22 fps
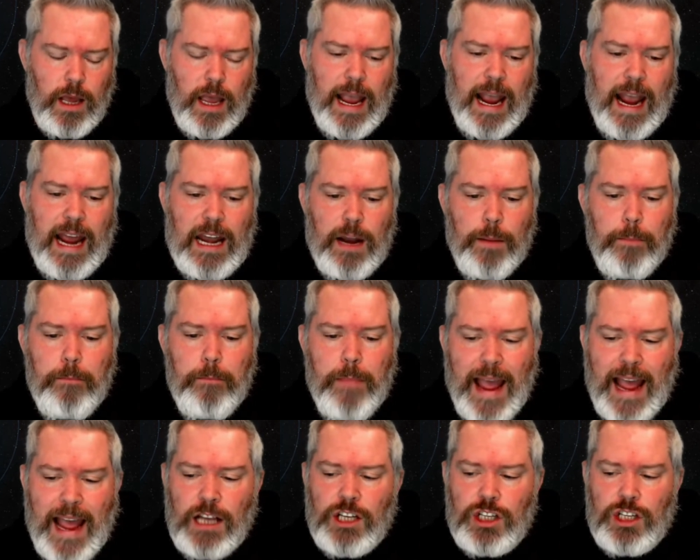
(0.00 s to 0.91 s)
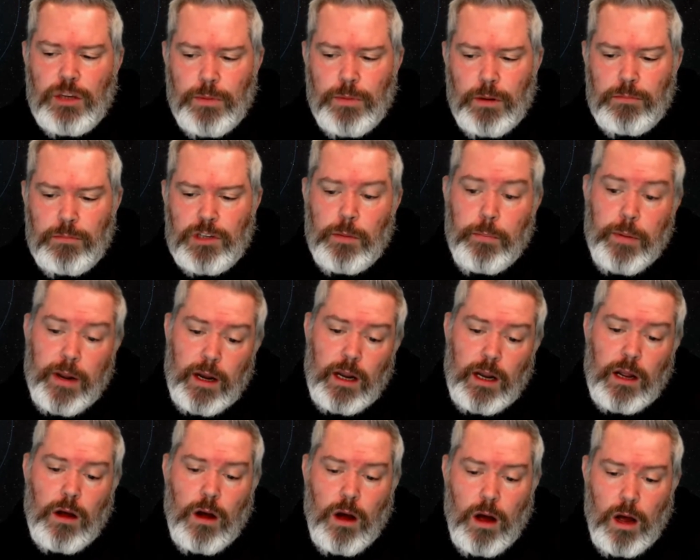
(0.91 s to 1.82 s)
and a maximum,
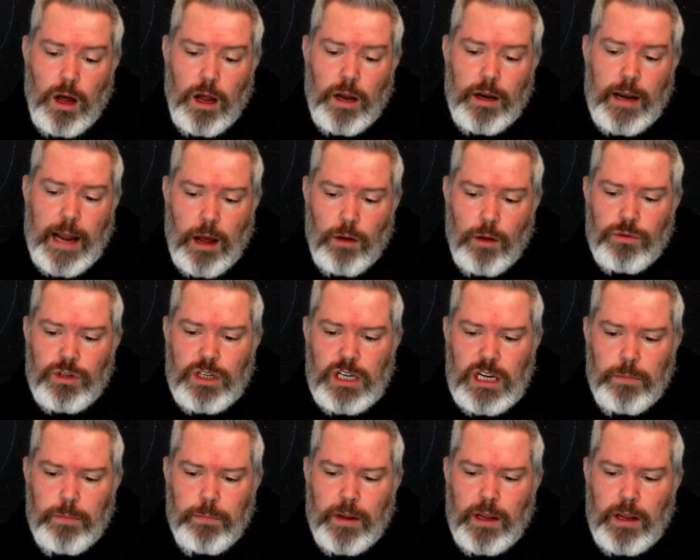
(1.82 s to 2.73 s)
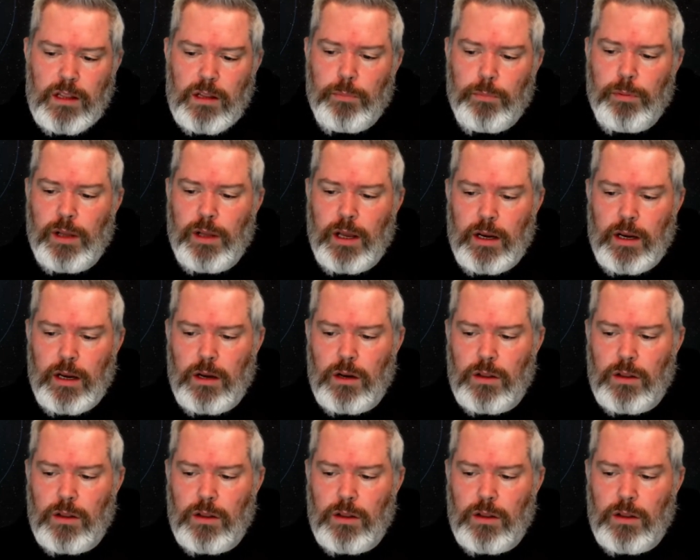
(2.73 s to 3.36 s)
depending on how deep in the planet